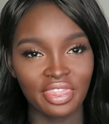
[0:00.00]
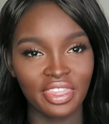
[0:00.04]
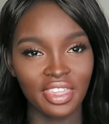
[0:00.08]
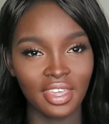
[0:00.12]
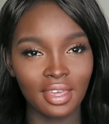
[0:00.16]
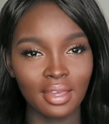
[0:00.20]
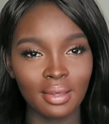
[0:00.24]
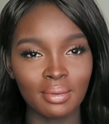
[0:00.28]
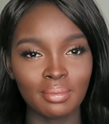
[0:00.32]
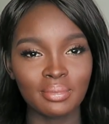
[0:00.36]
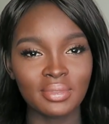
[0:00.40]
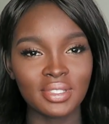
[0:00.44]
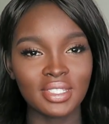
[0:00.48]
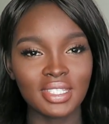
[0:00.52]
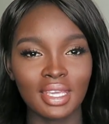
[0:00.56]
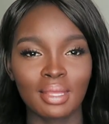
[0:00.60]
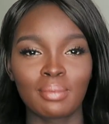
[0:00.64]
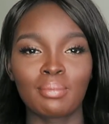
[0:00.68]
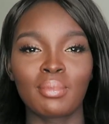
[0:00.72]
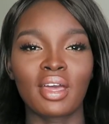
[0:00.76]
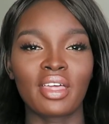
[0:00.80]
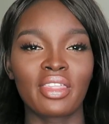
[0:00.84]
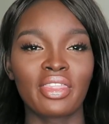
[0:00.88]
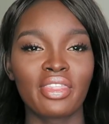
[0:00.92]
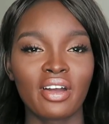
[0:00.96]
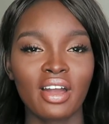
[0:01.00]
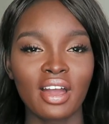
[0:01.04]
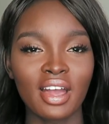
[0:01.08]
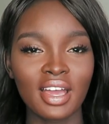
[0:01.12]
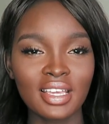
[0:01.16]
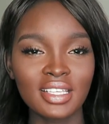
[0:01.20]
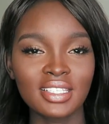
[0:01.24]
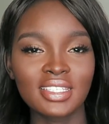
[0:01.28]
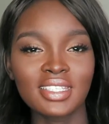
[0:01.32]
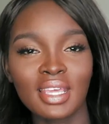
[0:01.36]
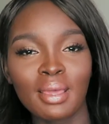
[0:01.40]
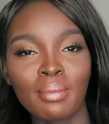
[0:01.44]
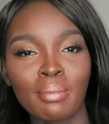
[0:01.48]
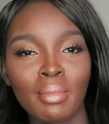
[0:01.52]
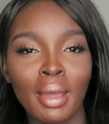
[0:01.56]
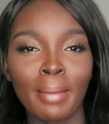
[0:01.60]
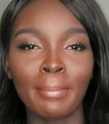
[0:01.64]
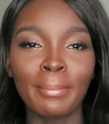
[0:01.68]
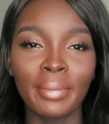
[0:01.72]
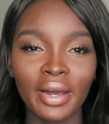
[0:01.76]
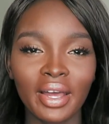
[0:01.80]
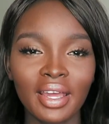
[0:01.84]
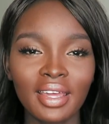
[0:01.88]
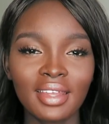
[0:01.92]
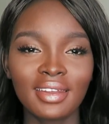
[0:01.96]
thickums in my thighs and my
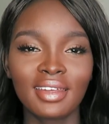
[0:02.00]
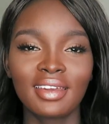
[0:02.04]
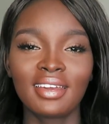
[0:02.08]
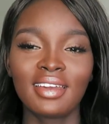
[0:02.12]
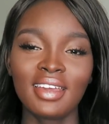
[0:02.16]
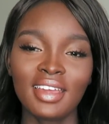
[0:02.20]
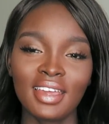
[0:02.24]
butt.